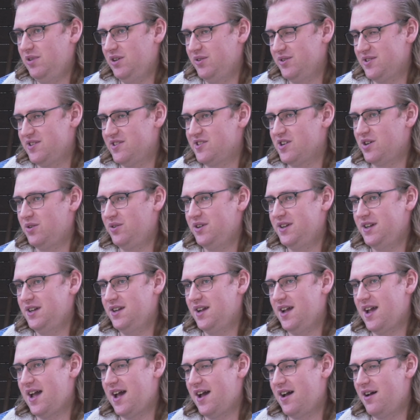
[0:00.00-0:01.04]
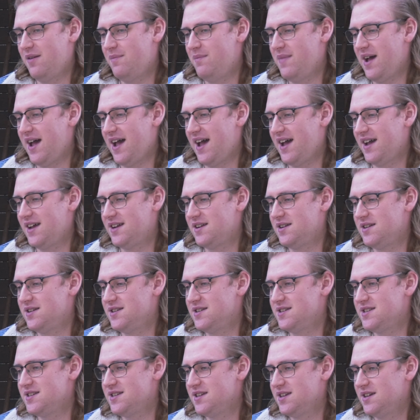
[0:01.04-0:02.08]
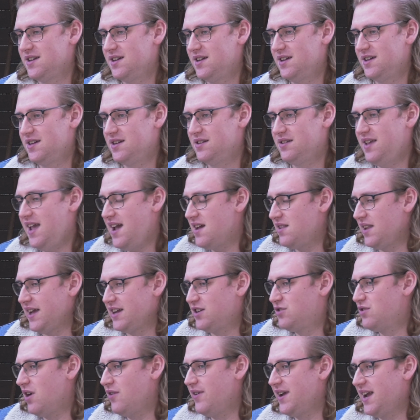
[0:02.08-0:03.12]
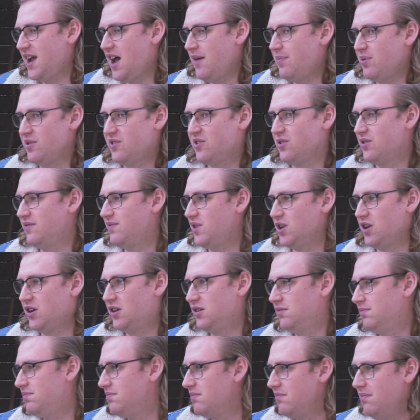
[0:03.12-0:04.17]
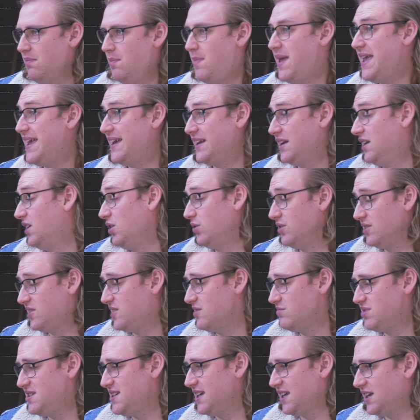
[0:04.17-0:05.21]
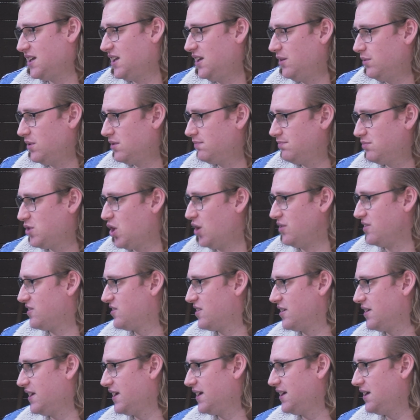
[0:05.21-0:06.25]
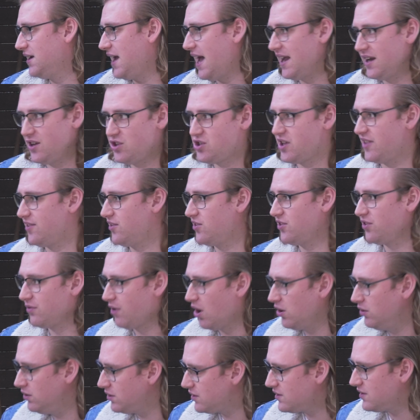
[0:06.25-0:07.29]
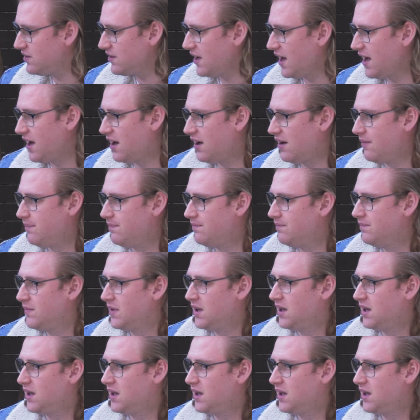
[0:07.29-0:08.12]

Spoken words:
Lewis is older, and yeah, like growing up, it's sort of, you know, me and Lewis in particular were constantly at each other's throats, and